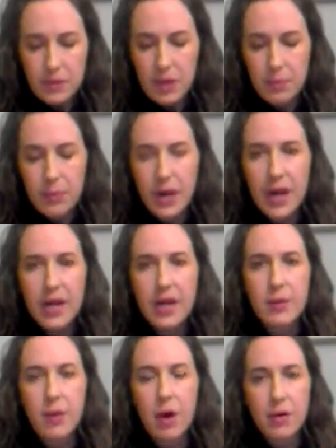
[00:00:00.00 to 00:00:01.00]
But
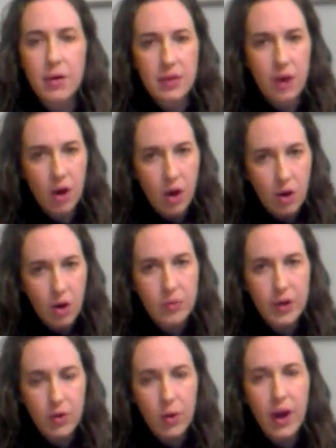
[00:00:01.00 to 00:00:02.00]
it all
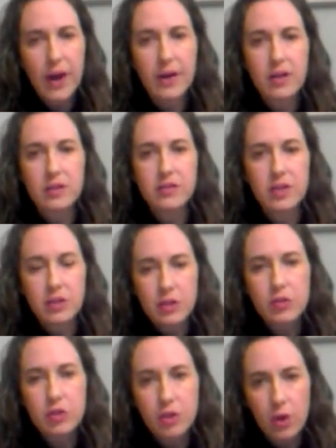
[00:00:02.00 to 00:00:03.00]
requires that
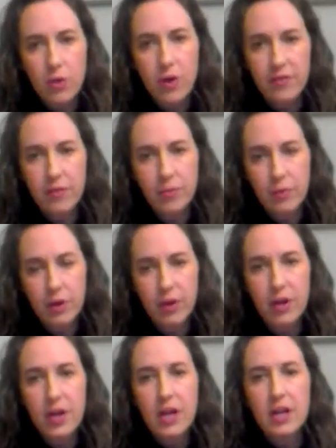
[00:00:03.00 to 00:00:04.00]
you show up for work.
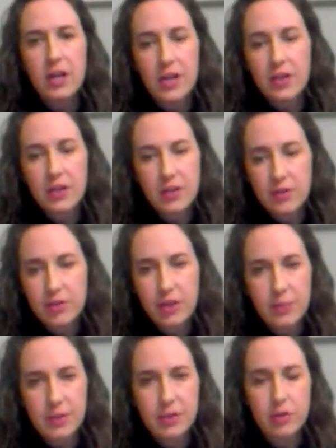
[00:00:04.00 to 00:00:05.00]
Not that doTERRA
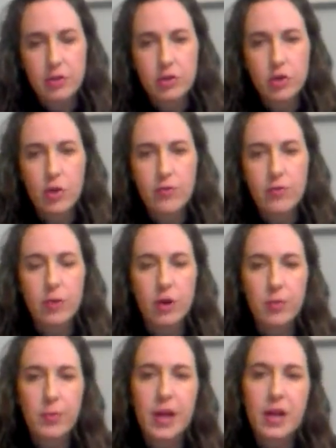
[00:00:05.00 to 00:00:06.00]
means you don't show up for
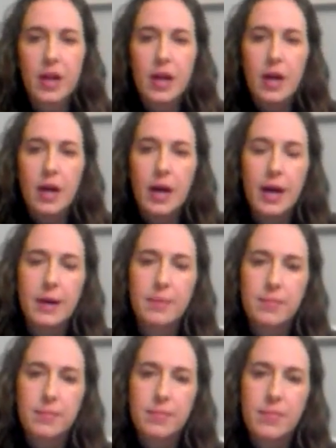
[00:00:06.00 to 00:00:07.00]
work, but
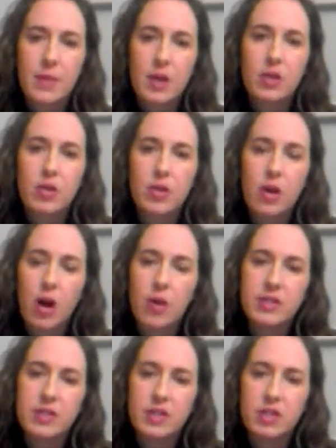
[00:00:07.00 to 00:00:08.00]
you're
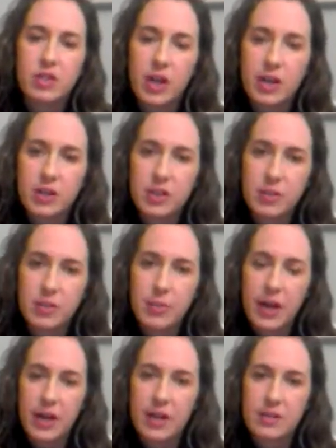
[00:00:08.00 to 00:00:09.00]
always exchanging
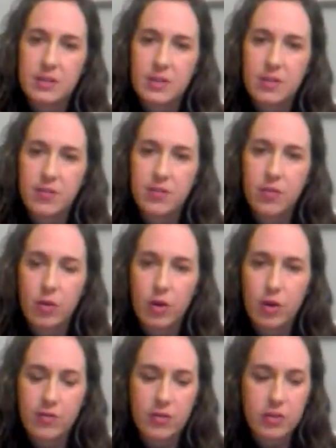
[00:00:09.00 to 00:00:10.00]
buckets
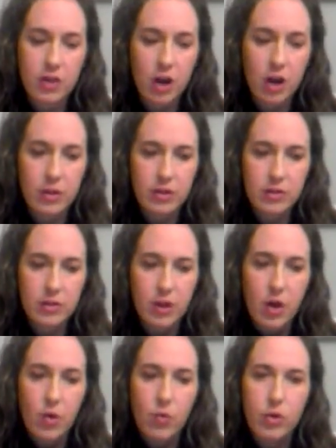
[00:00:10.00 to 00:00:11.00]
for dollars.
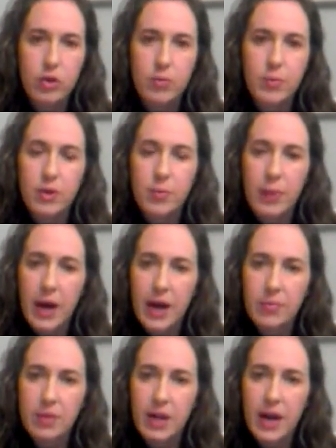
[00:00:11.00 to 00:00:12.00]
When you build a
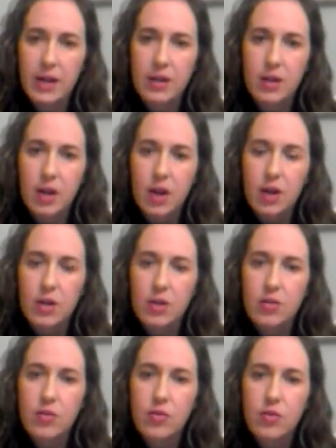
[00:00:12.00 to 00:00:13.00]
pipeline,
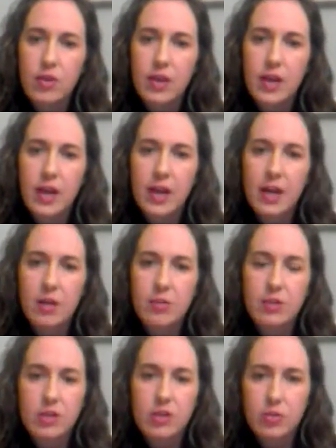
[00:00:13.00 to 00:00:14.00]
you create a
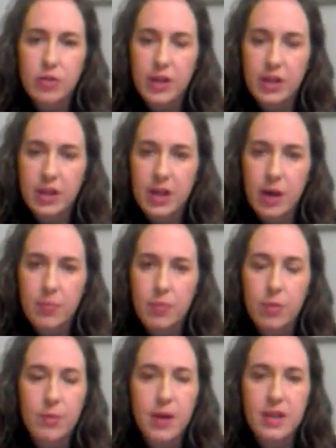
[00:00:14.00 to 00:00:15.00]
residual income
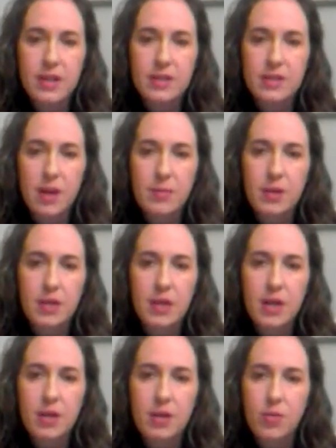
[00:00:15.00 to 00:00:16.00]
where money is coming
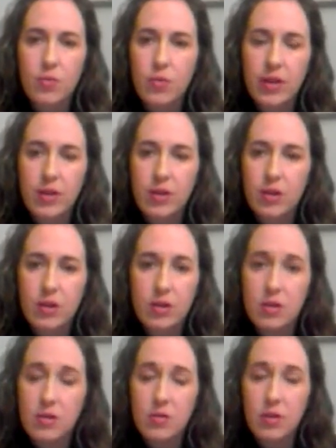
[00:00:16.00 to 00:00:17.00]
in whether
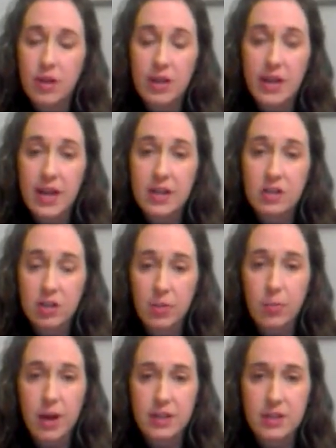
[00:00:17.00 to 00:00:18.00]
you are engaged in the
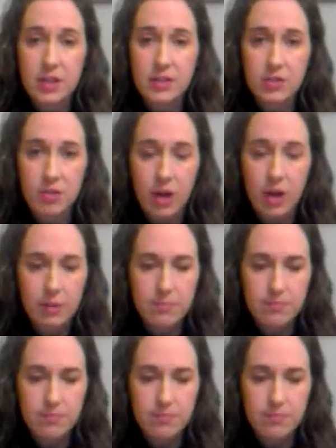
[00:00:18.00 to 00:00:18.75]
process or not.